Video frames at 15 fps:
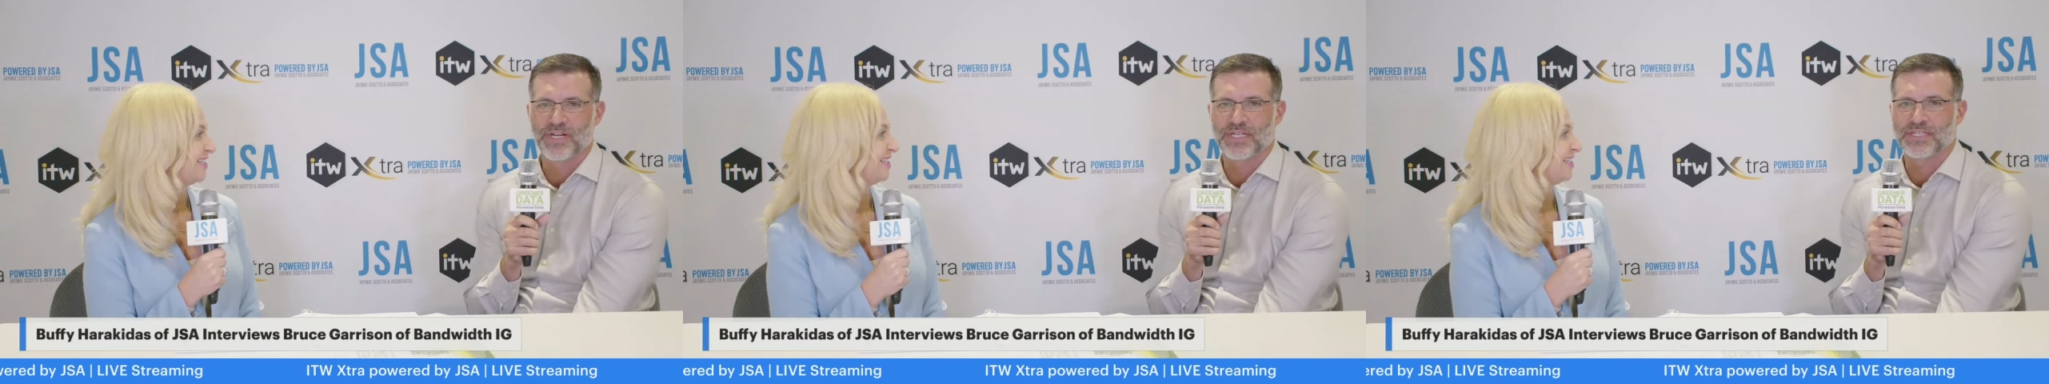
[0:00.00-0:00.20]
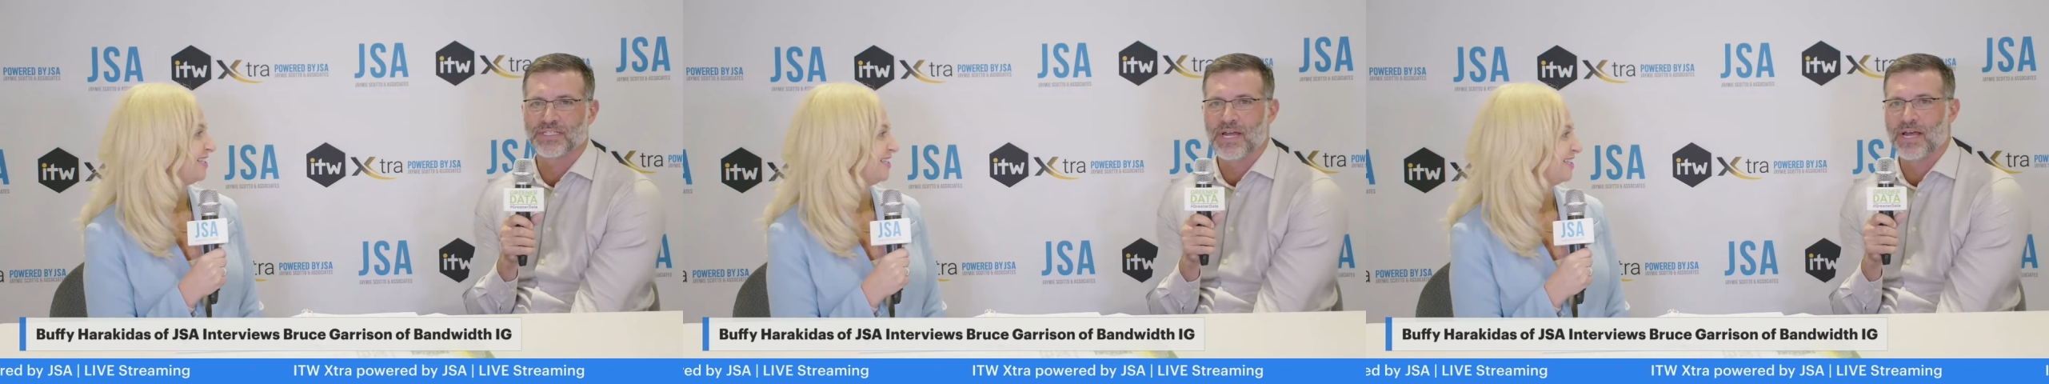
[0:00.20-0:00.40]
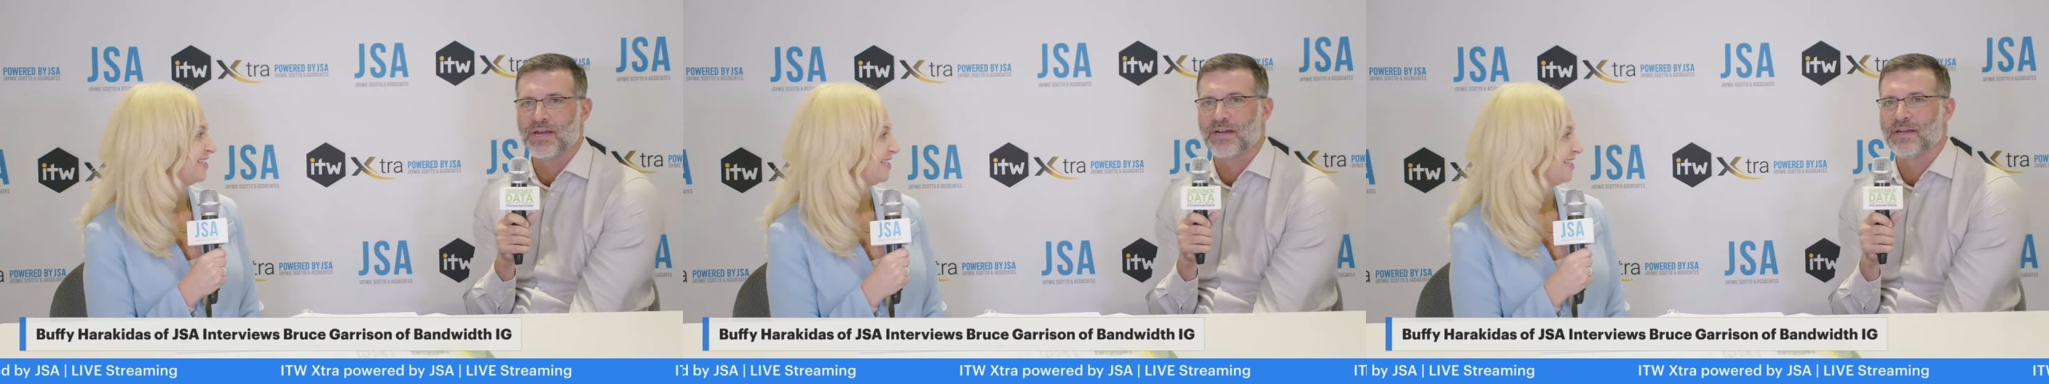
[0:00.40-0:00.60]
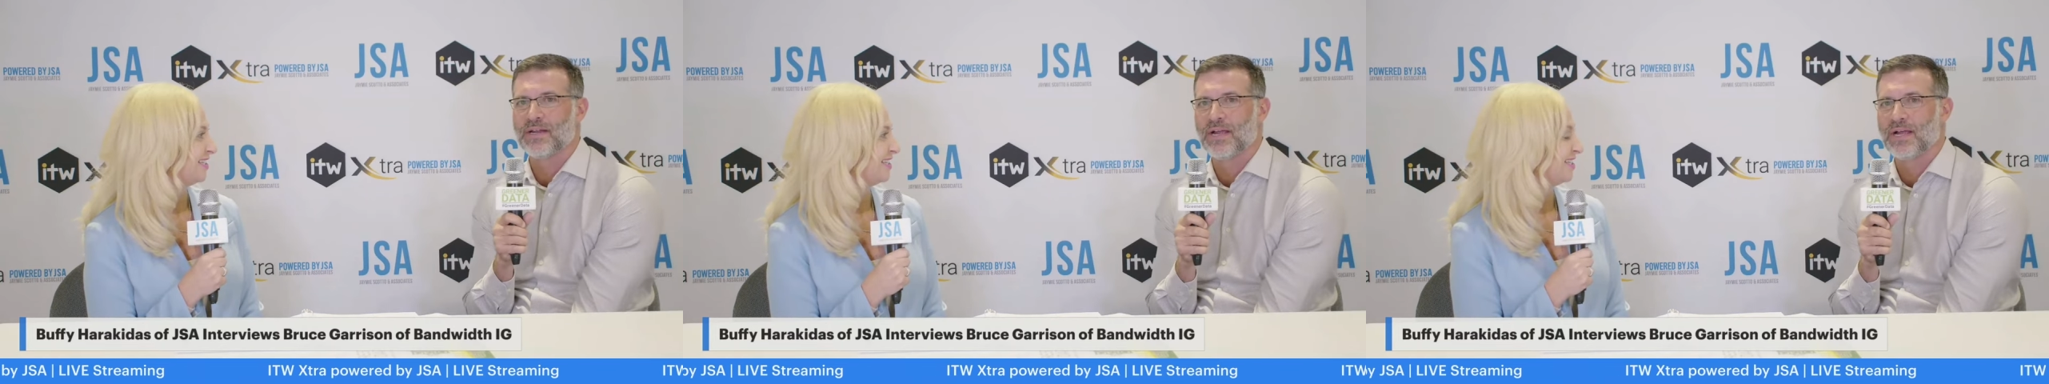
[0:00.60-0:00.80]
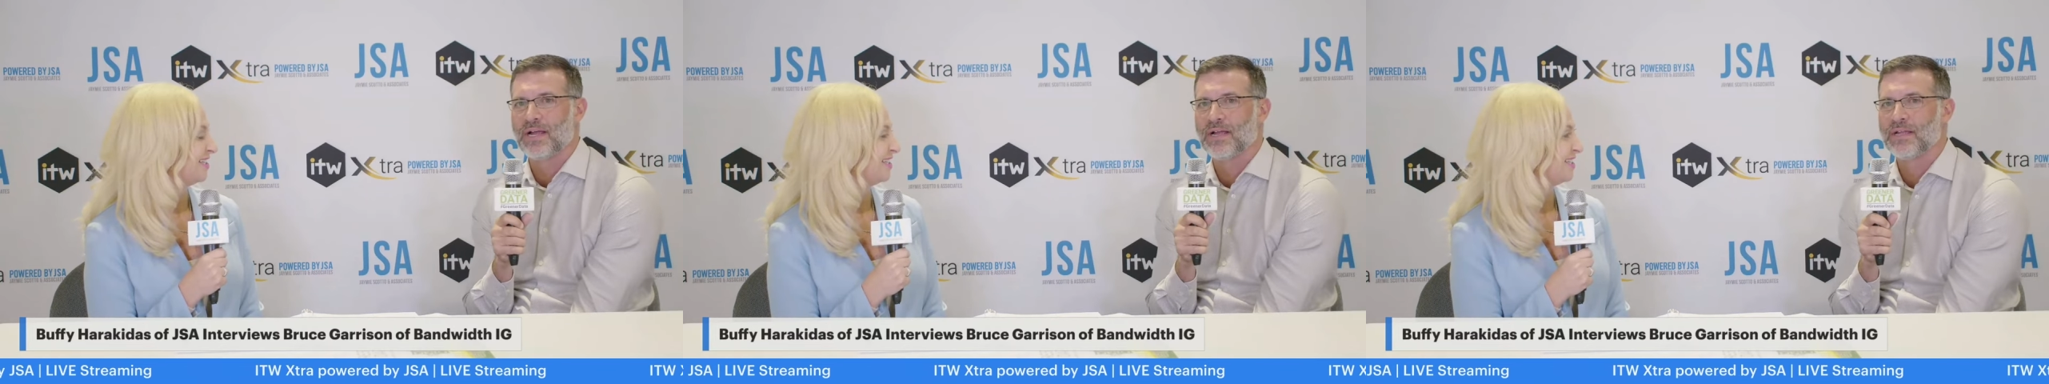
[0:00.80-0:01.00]
Excited.
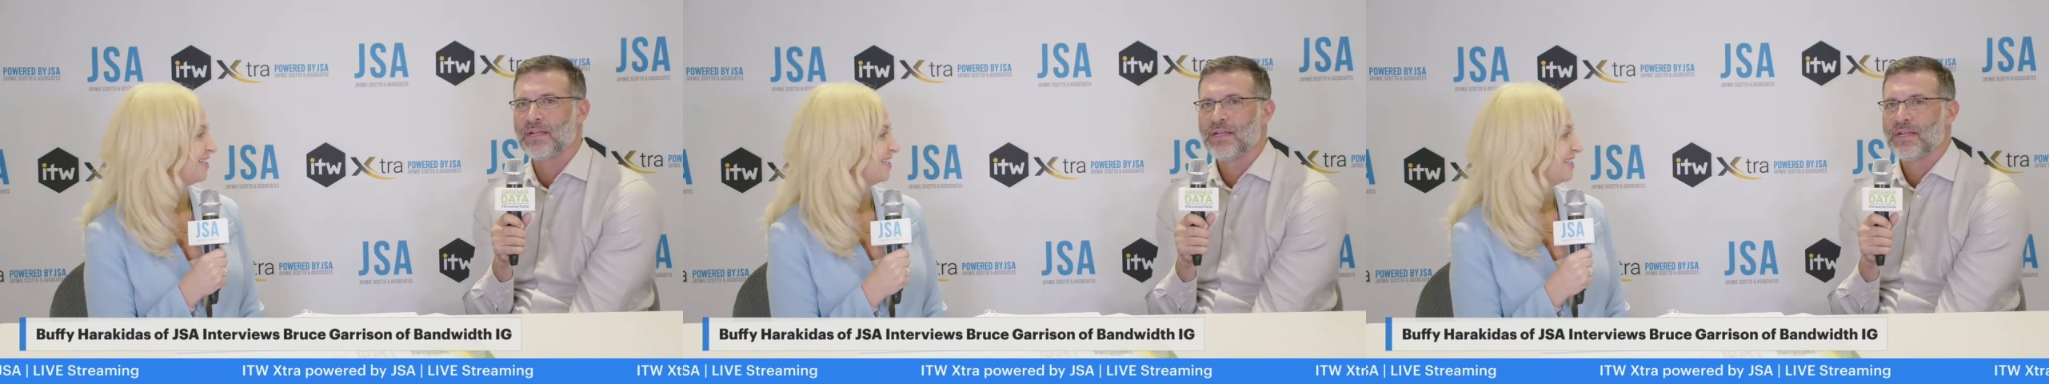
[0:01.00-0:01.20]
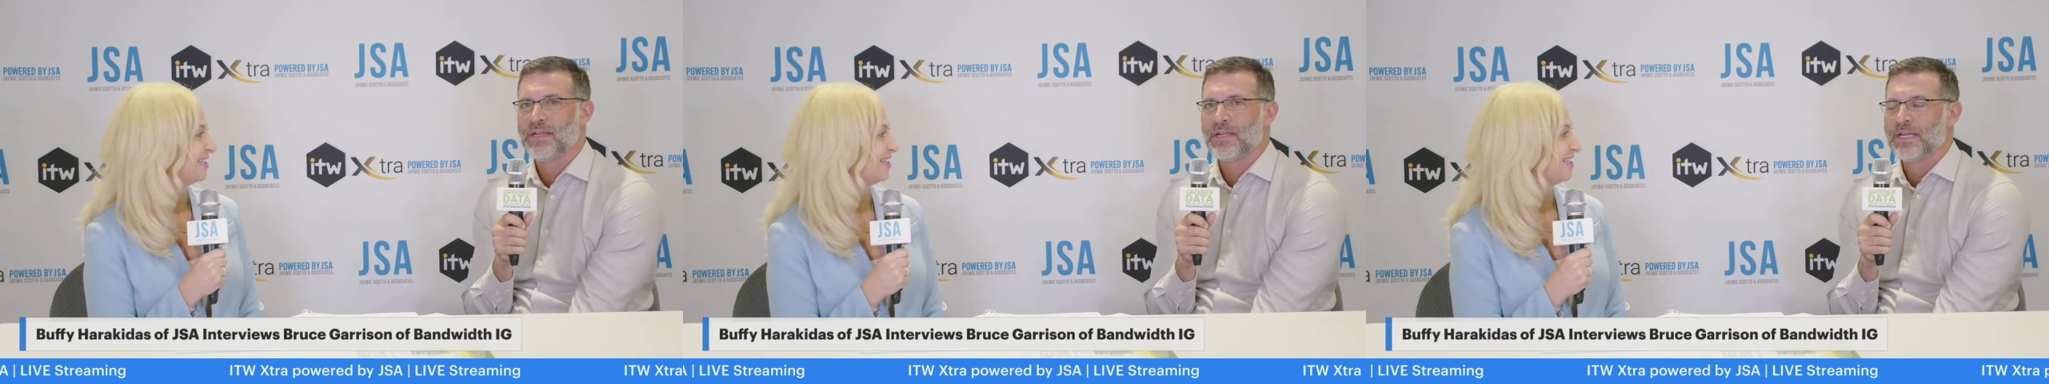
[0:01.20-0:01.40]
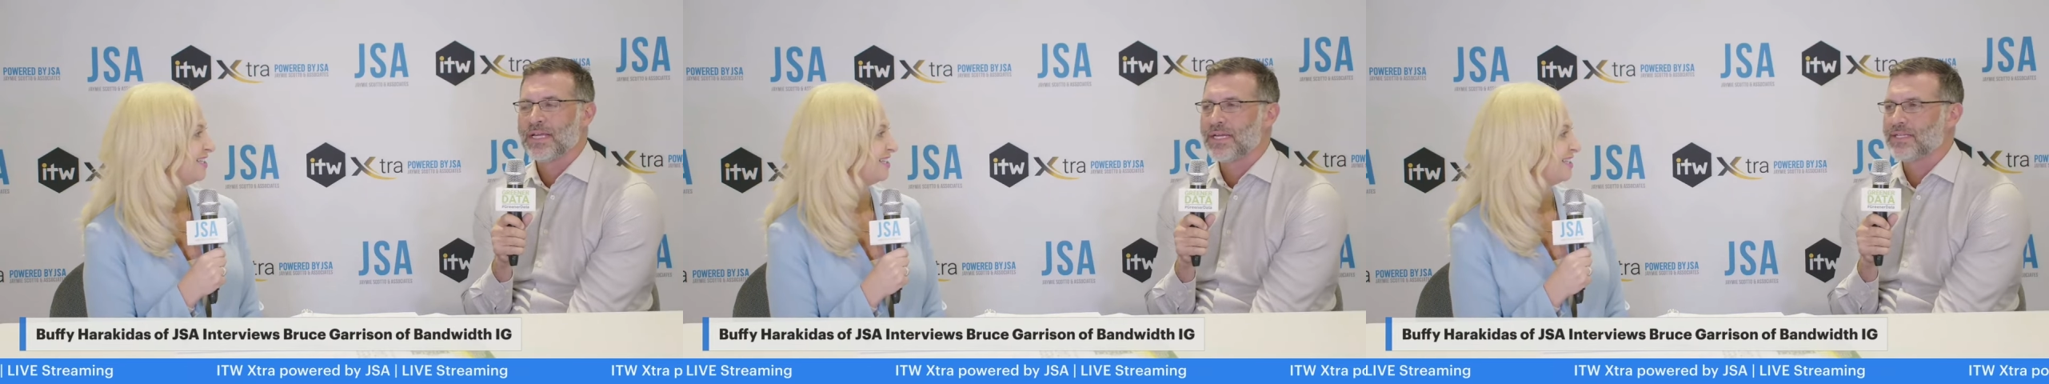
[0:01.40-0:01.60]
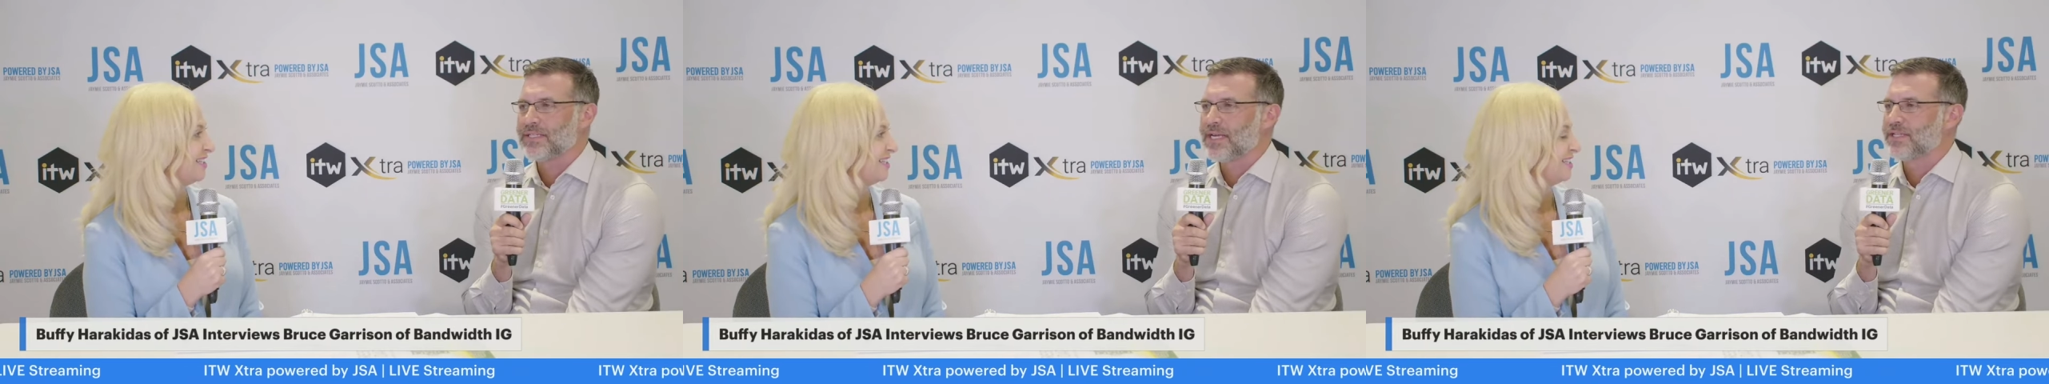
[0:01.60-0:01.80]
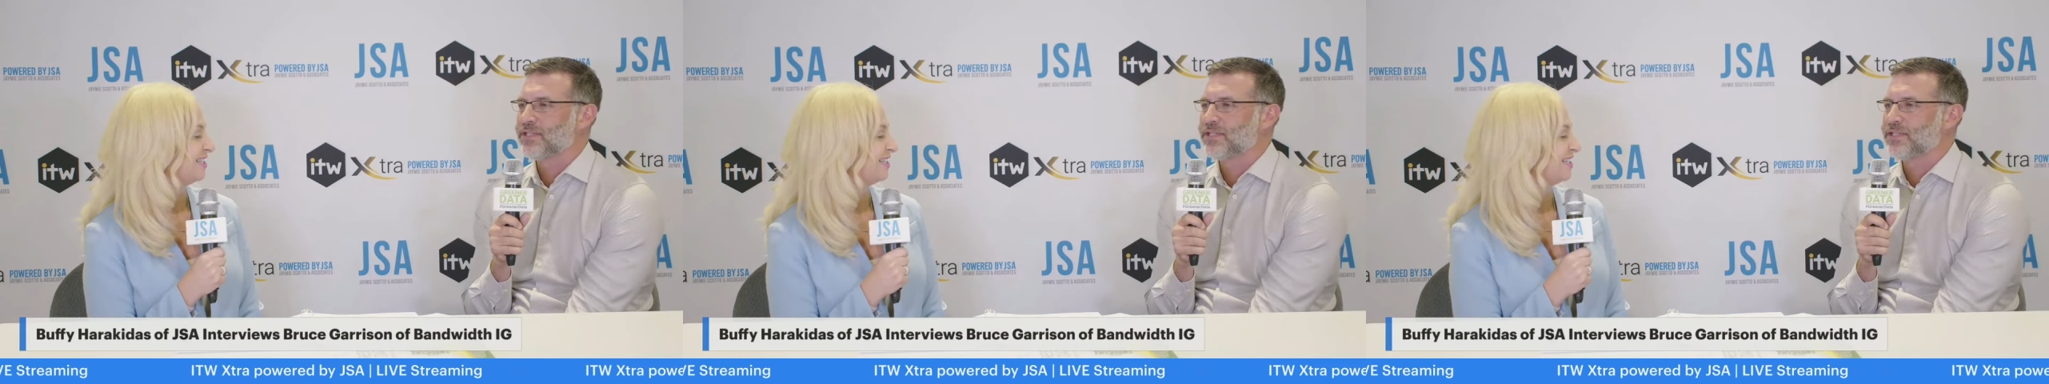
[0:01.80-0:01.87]
Uh, it is a